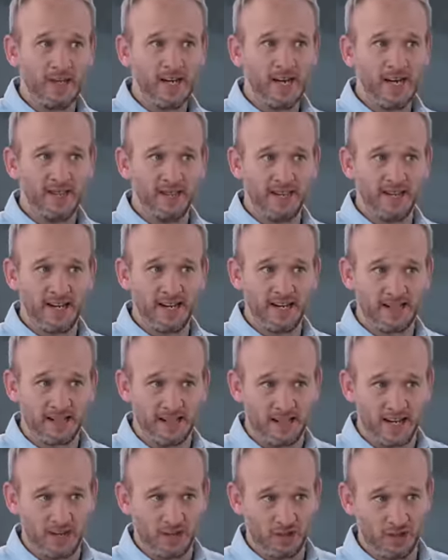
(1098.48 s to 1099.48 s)
in the next
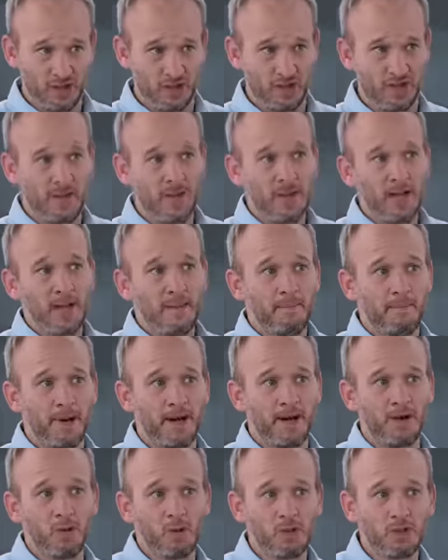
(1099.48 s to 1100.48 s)
election. But
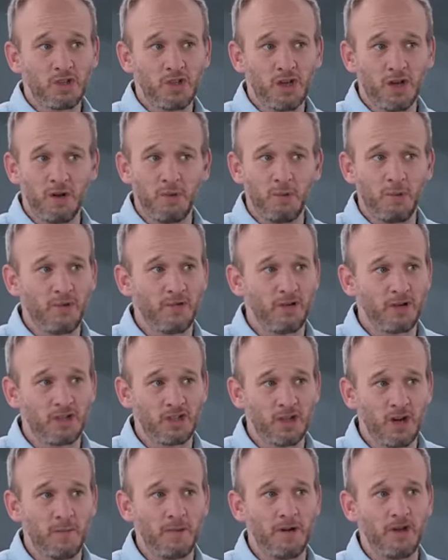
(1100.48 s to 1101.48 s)
also, we've got
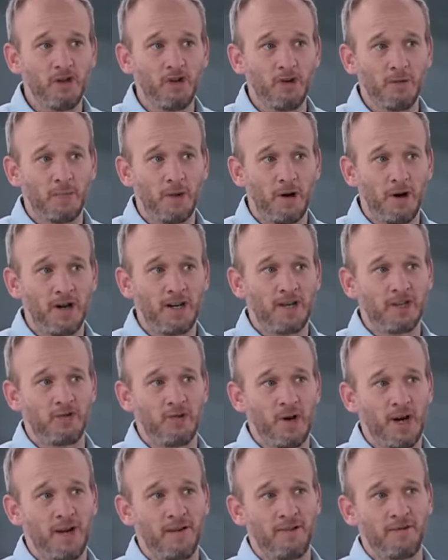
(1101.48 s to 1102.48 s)
so many new parties
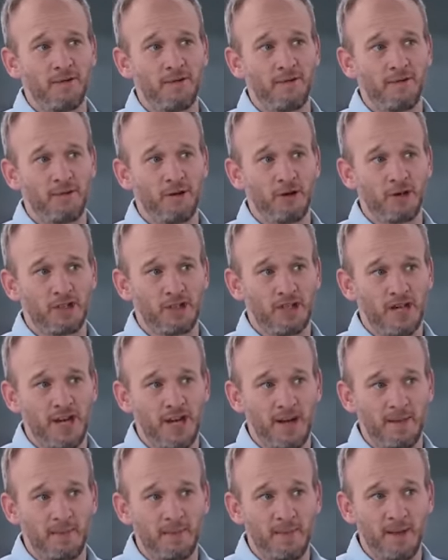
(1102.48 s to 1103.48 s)
running for the first
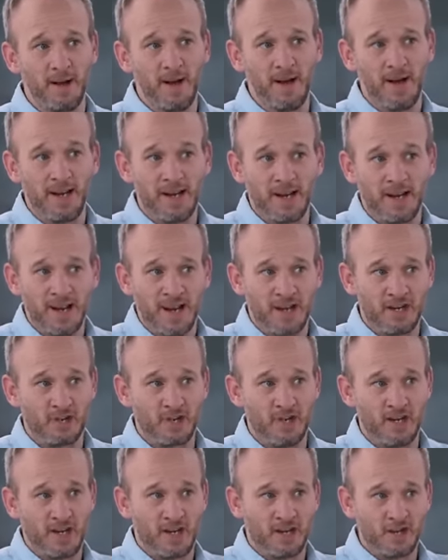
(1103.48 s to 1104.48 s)
time uh, in a national
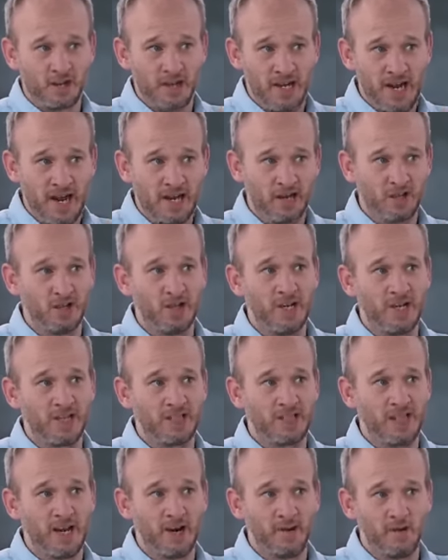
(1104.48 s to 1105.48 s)
election.
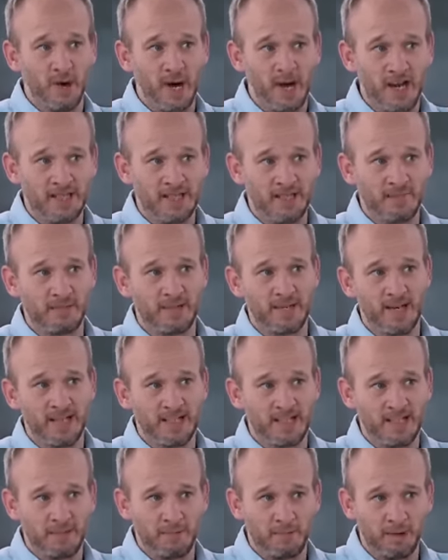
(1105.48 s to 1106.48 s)
ActionSA, Rise
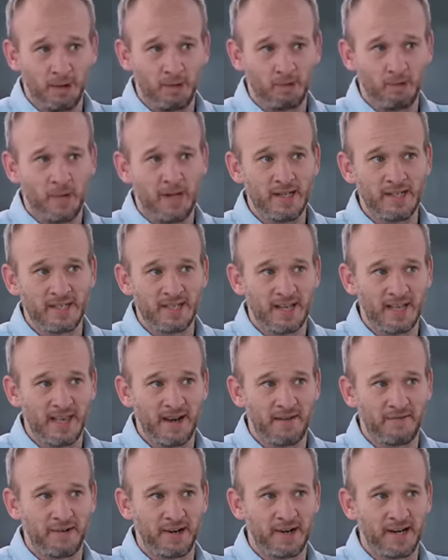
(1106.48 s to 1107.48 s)
Mzansi, Build One South
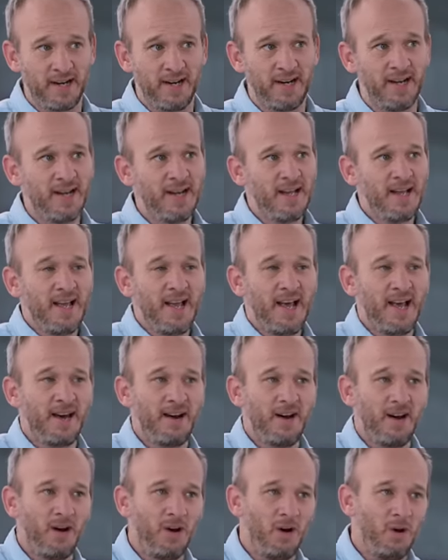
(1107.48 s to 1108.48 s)
Africa, and
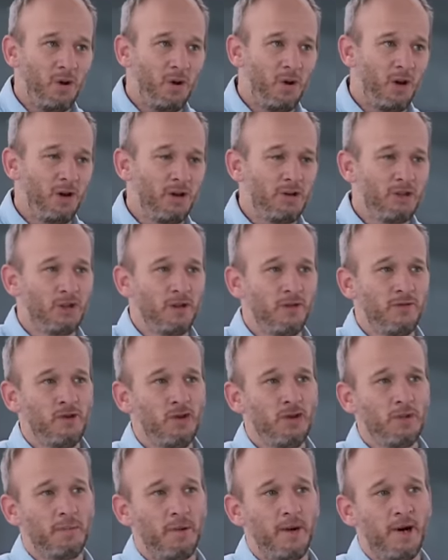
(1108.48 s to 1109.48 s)
a whole host of
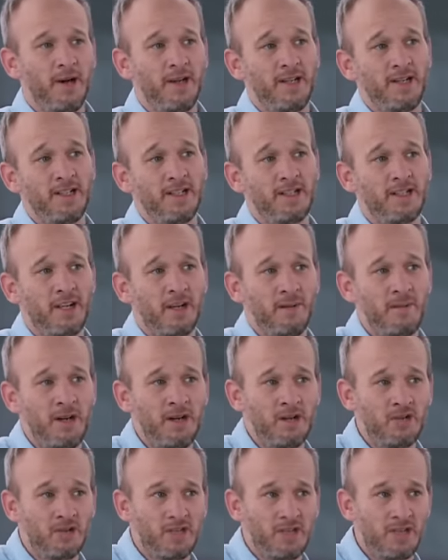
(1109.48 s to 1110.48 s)
new parties. It's going to be
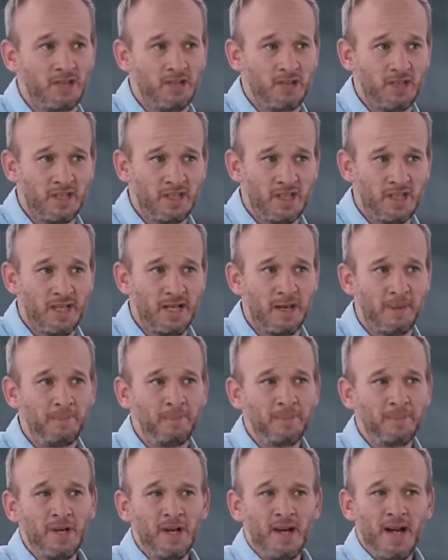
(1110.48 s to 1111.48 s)
interesting to see
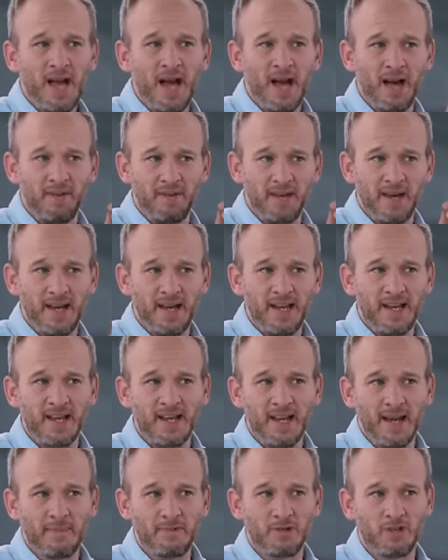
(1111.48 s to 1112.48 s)
how they can
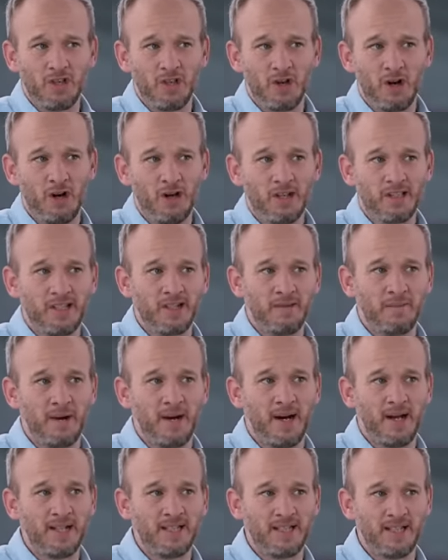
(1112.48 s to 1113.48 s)
capture the hearts and
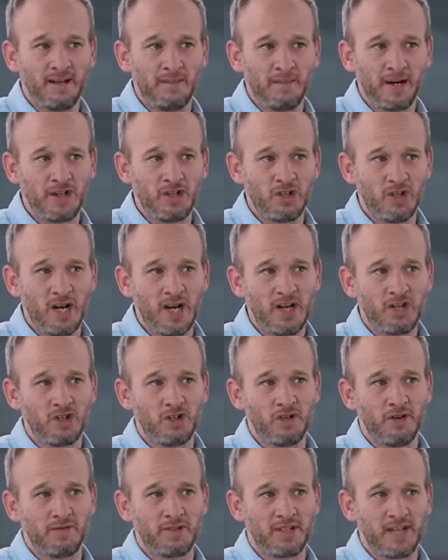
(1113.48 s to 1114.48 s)
minds and
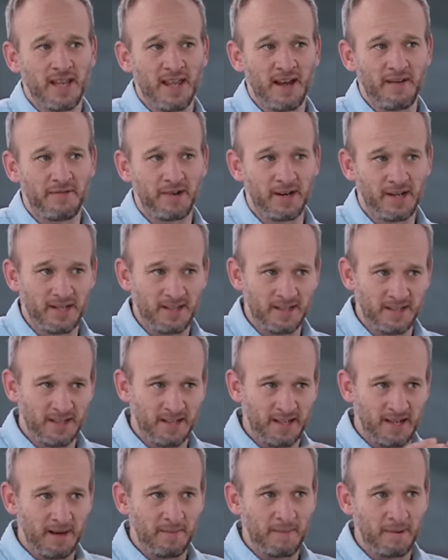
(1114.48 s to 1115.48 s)
imagination of South Africans in the
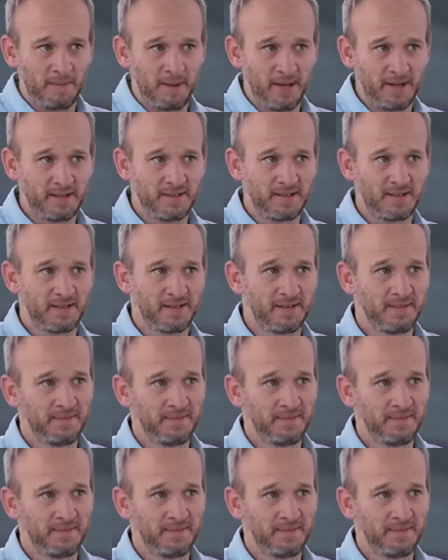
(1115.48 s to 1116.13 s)
coming months.